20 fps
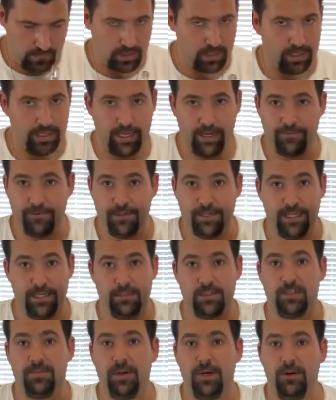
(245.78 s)
yeah, if you take
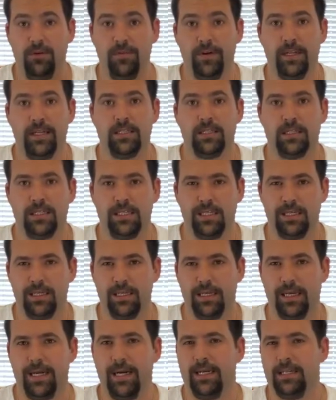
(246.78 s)
a smell of it, it's
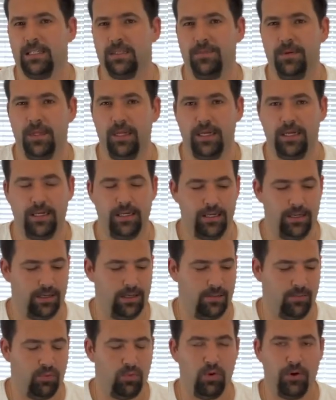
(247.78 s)
gonna kind of smell like
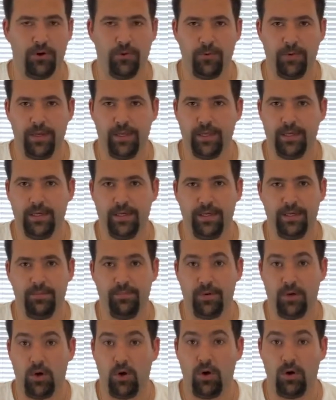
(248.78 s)
a Puerto Rican
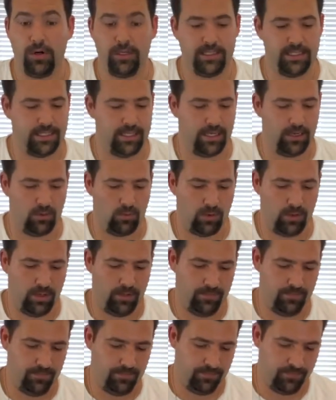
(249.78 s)
Bacardi style
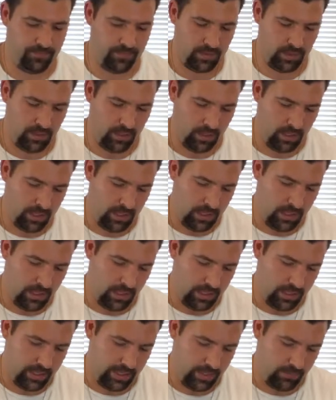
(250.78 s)
rum.
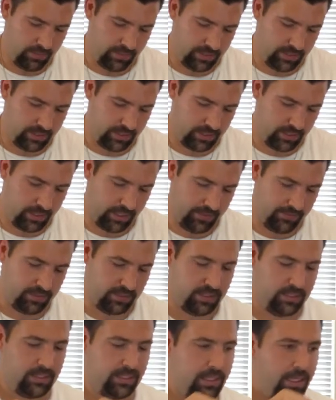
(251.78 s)
And what this is gonna give
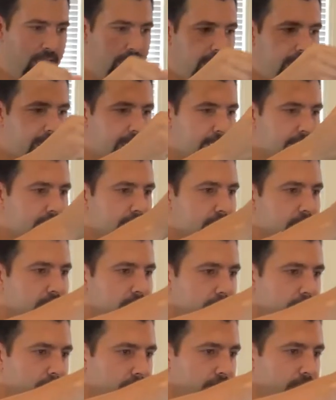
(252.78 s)
us is a nice,
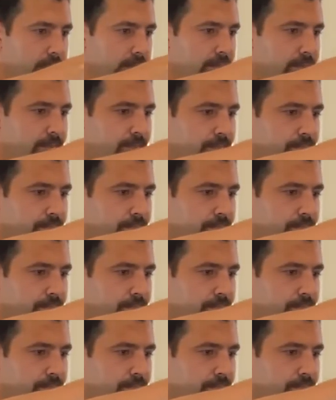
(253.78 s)
clean